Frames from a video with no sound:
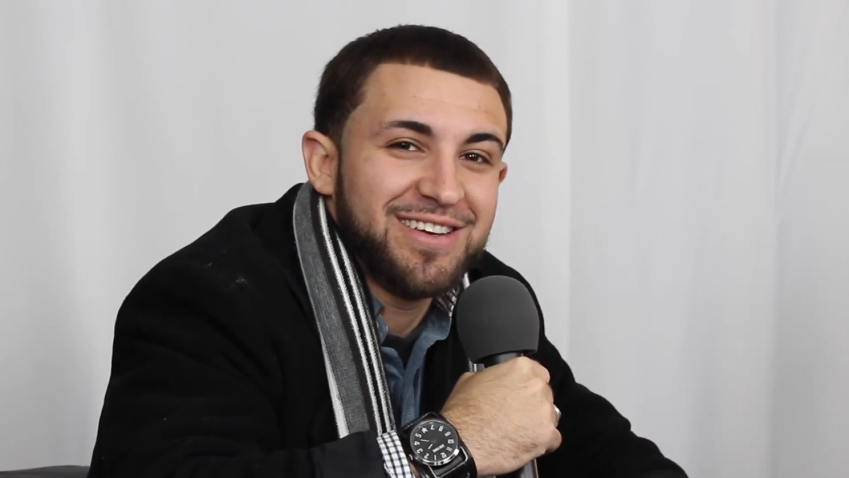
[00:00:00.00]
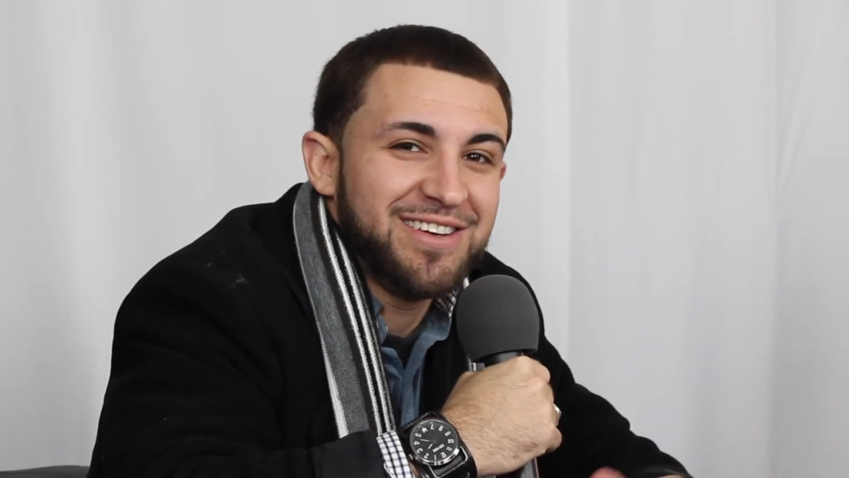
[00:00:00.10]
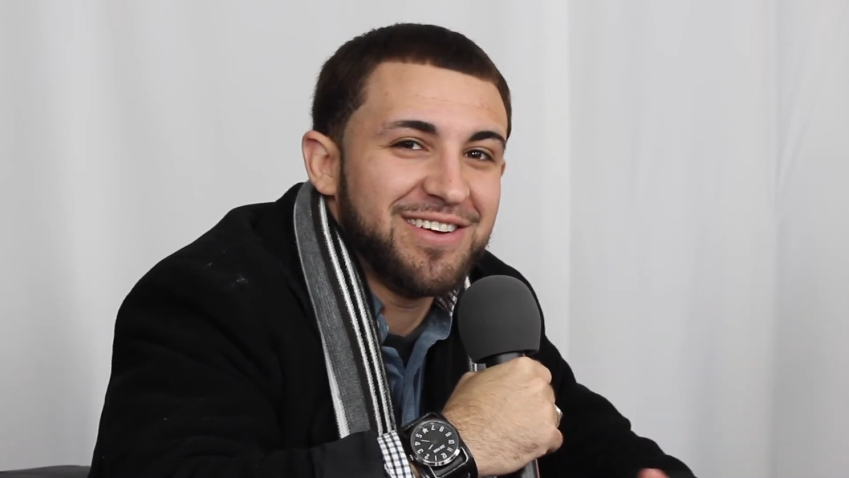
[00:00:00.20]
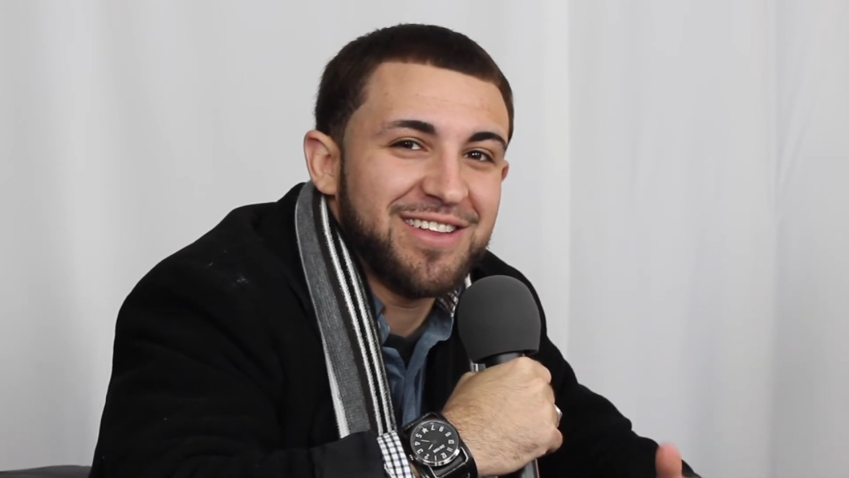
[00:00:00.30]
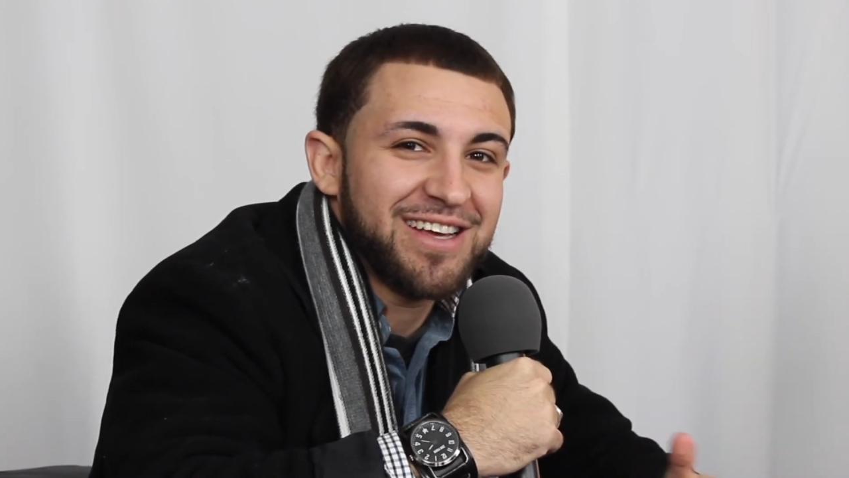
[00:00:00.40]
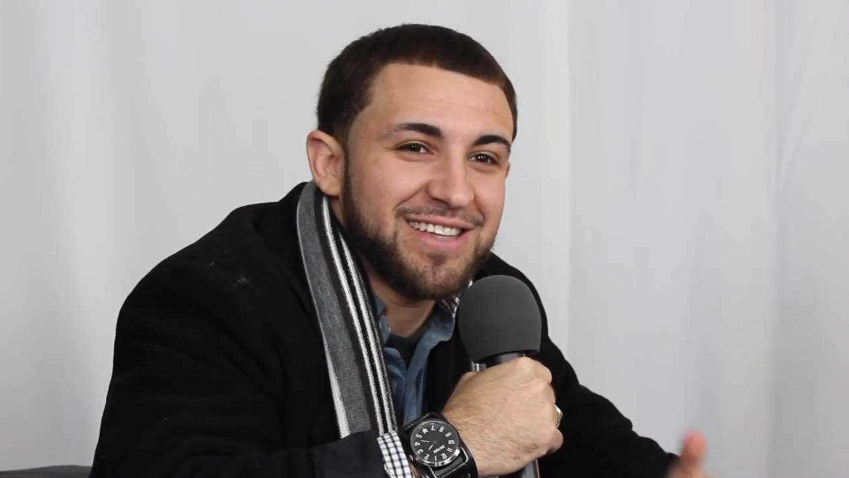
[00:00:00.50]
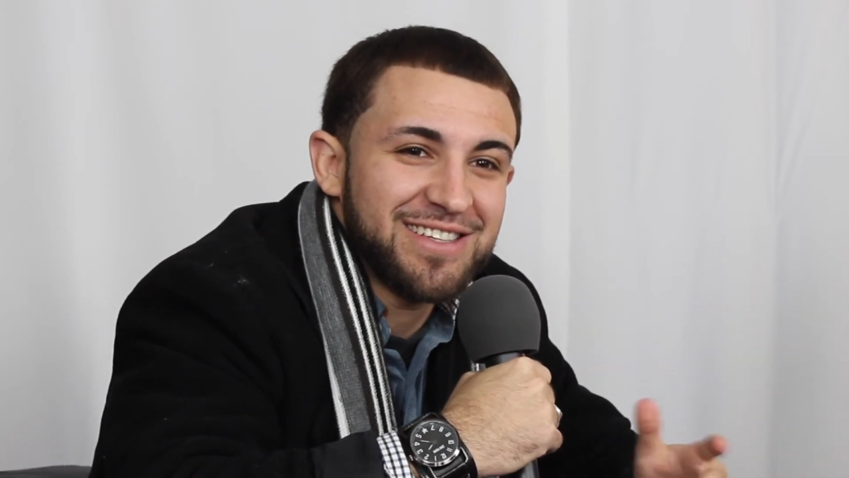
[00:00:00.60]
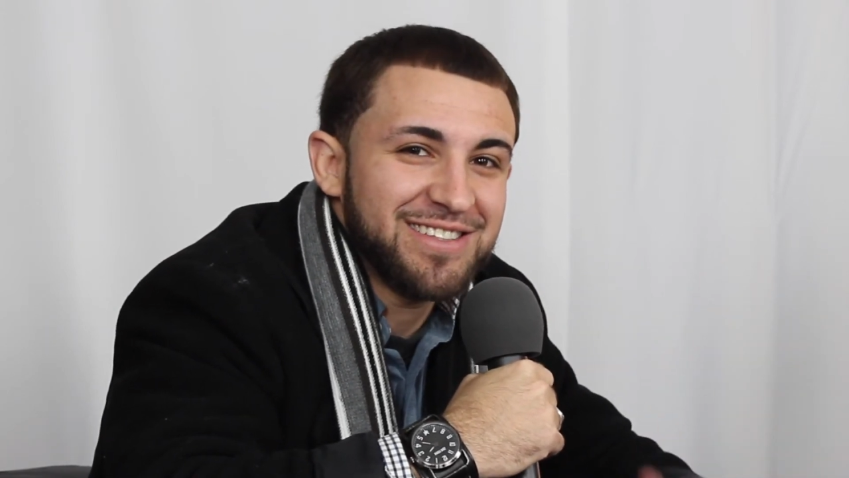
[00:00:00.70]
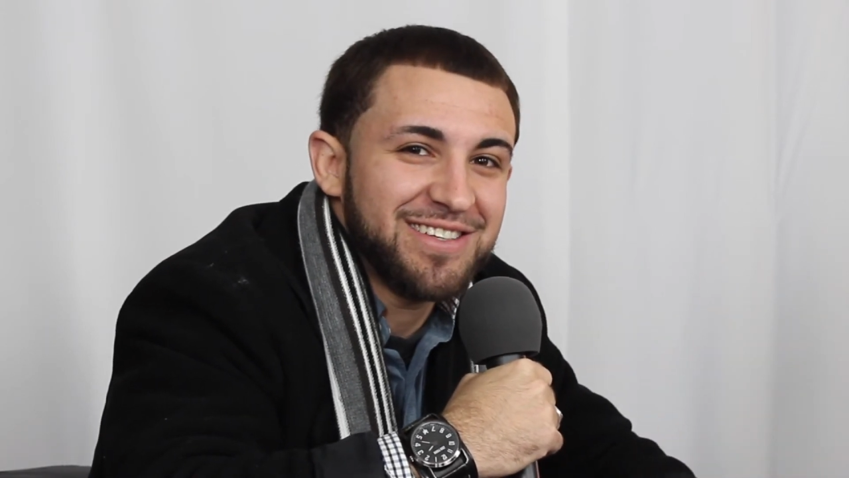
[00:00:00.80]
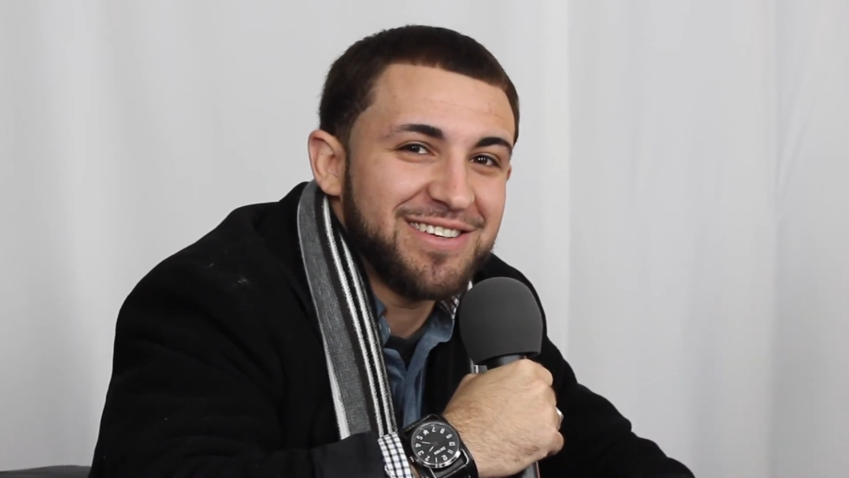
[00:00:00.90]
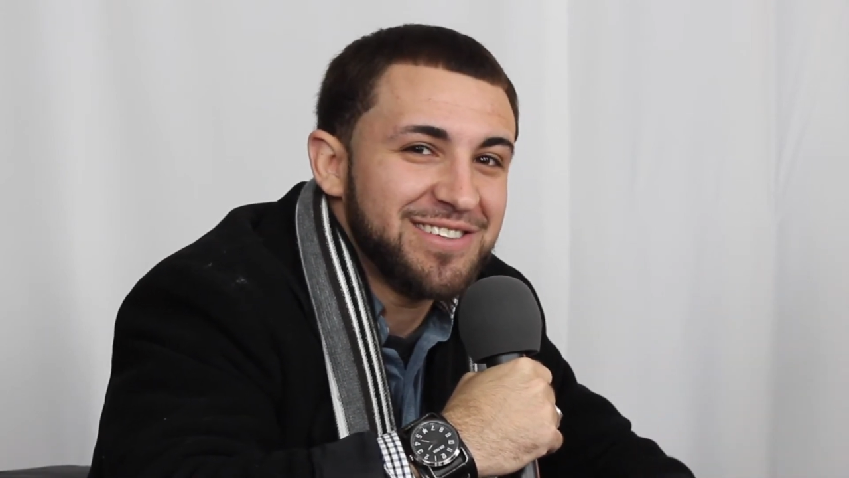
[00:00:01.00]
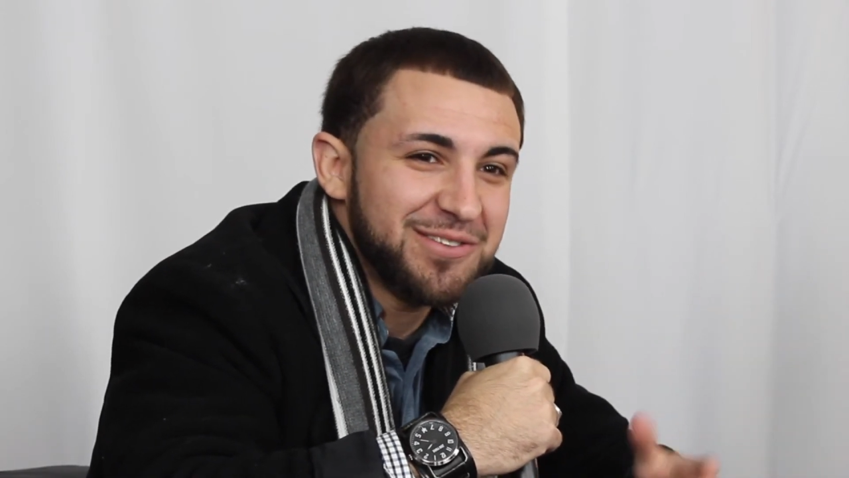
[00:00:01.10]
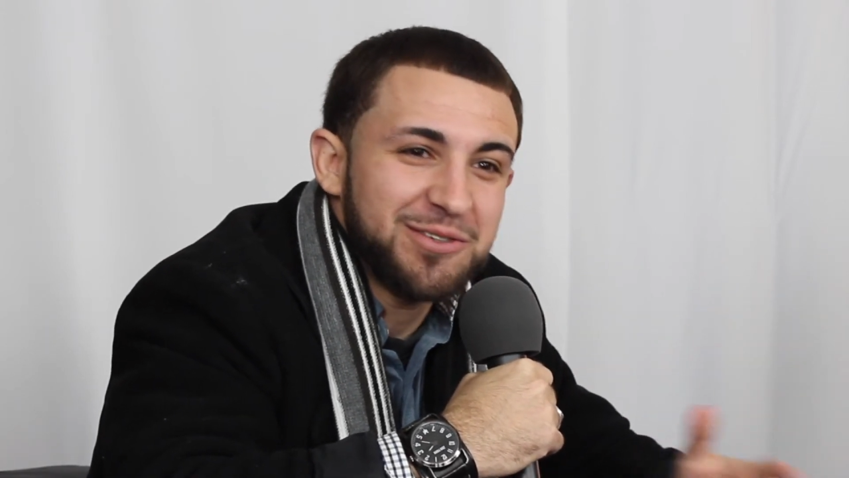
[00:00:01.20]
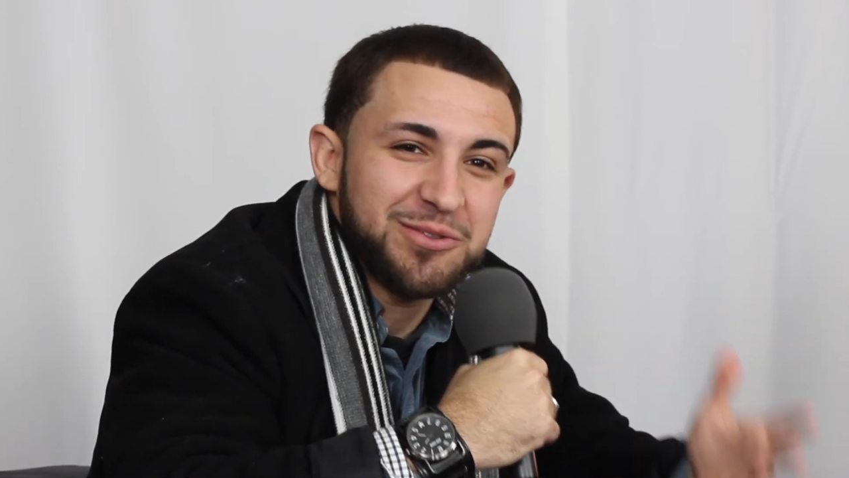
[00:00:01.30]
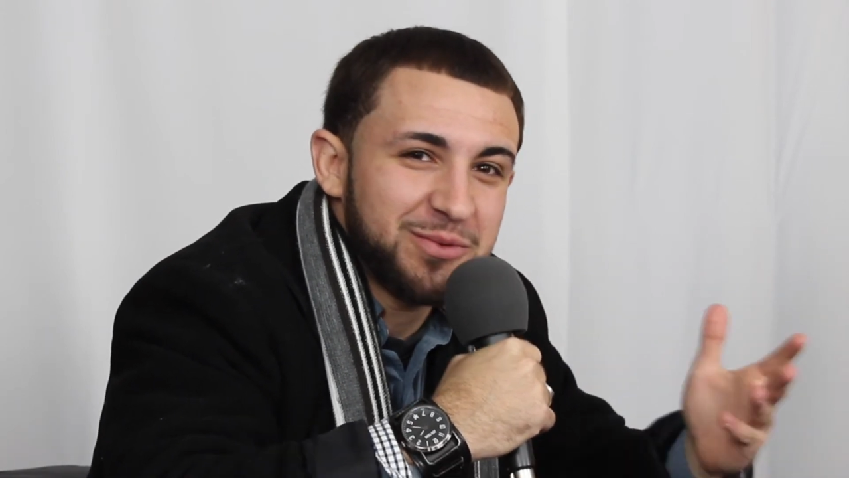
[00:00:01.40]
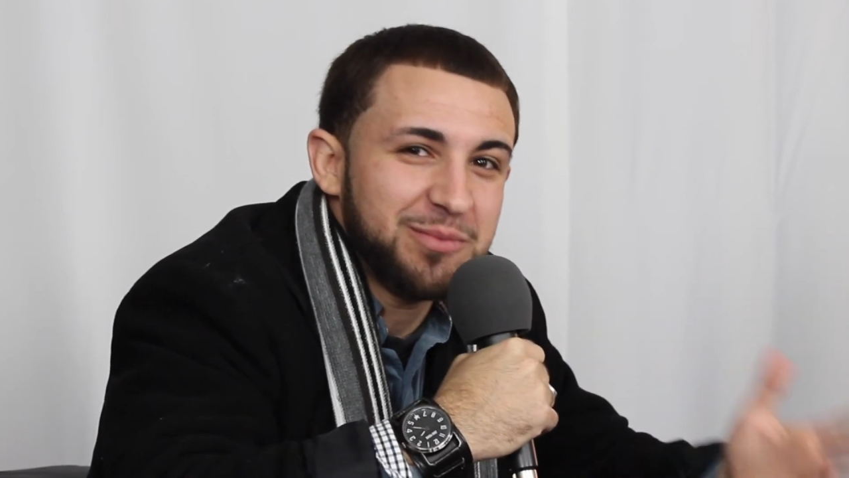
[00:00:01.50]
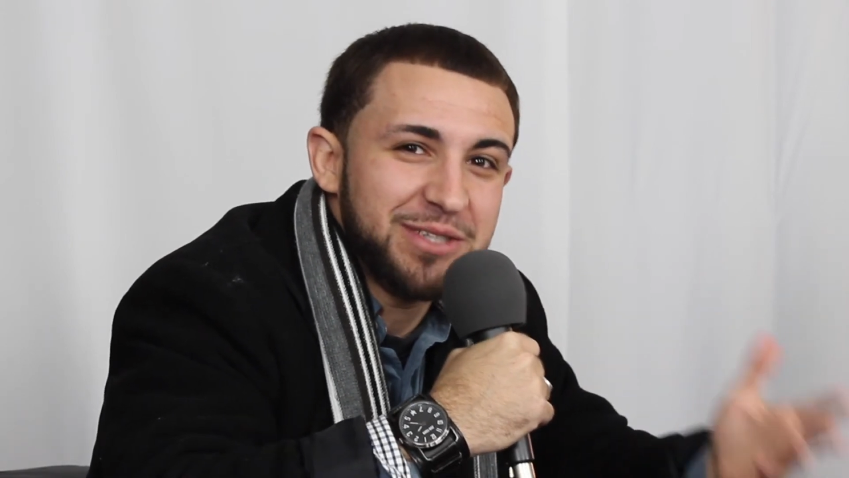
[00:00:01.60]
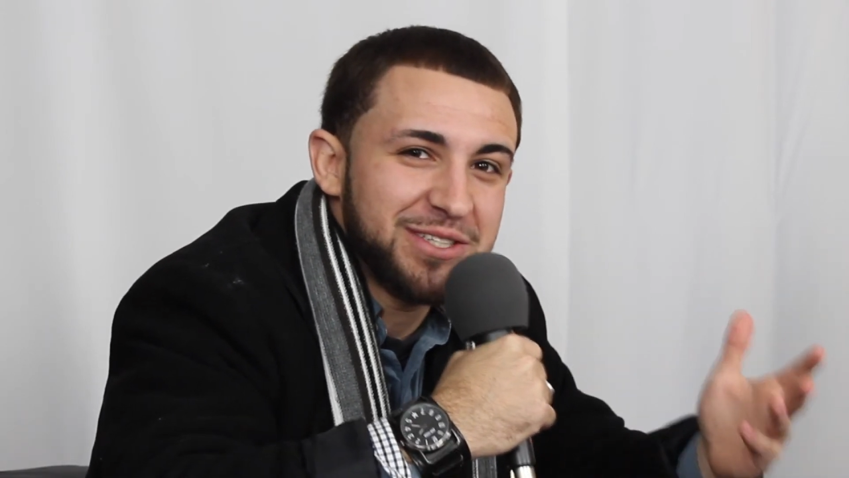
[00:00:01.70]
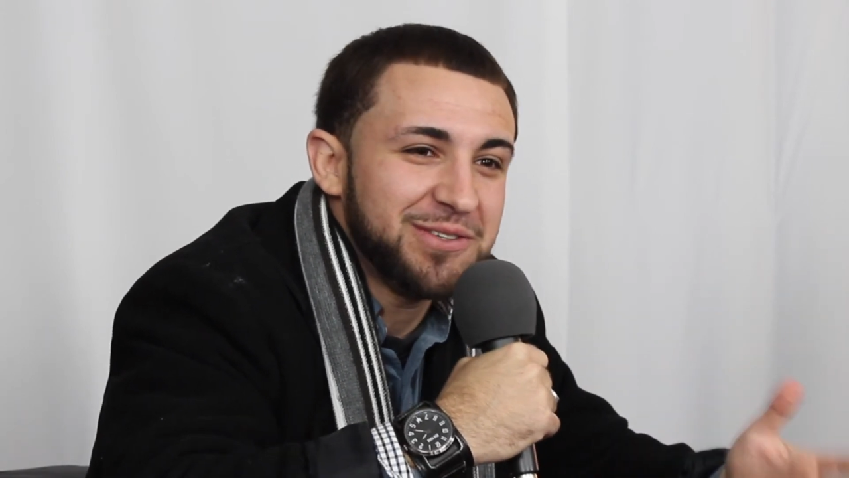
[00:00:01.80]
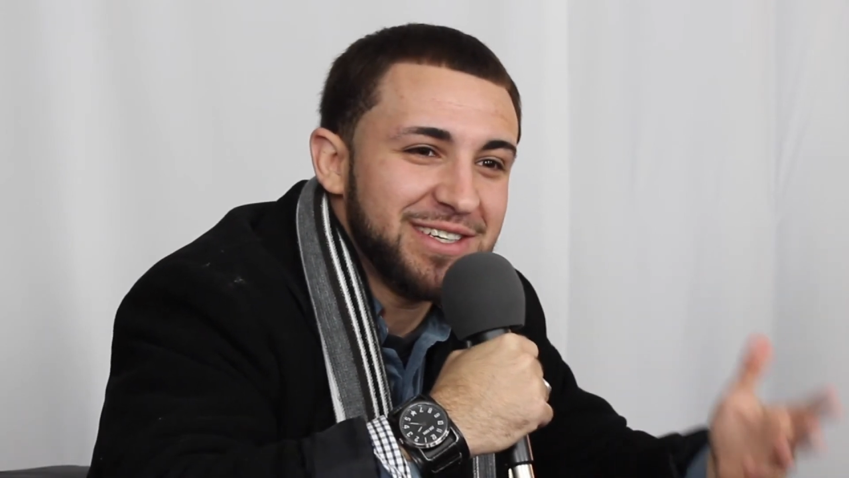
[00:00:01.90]
You know, like, there's, you know, you wasn't with me
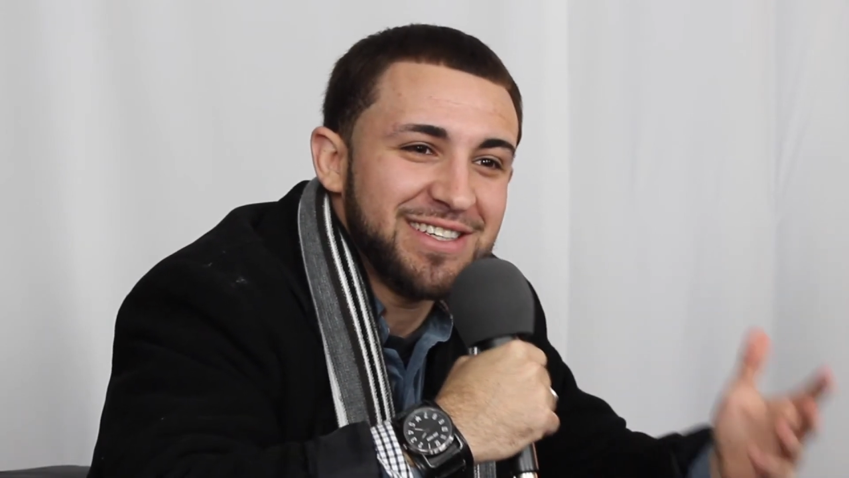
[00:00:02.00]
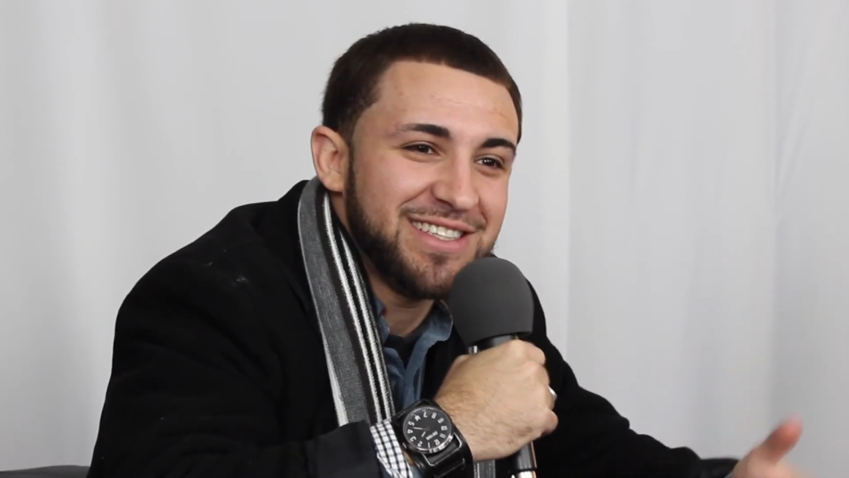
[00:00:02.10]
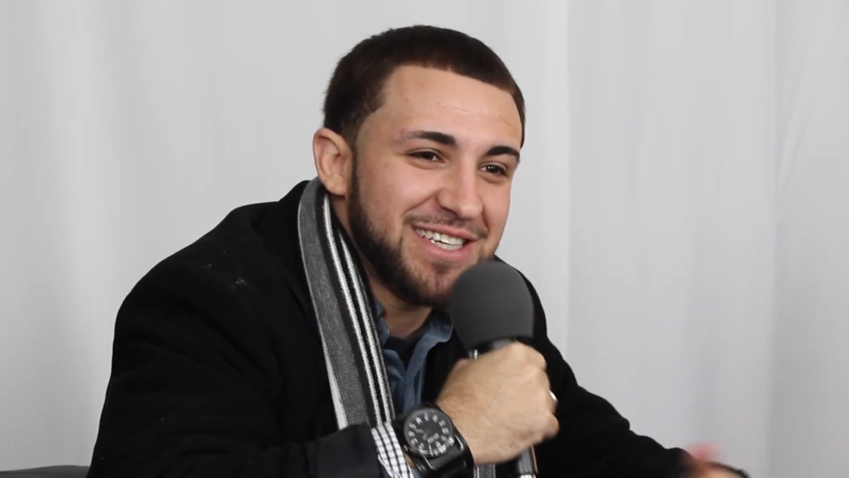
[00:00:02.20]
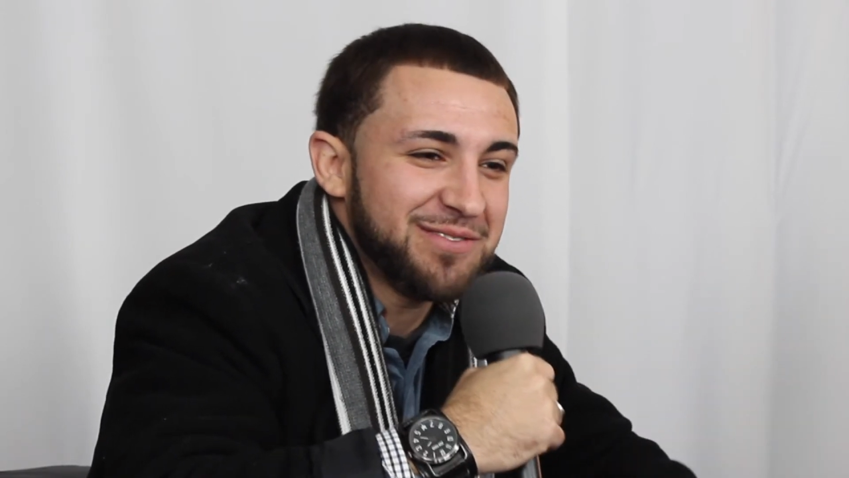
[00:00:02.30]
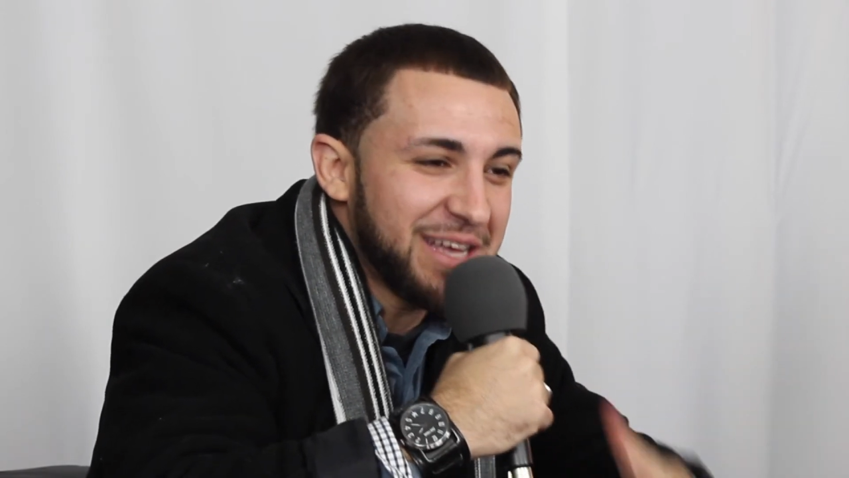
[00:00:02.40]
shooting in the gym.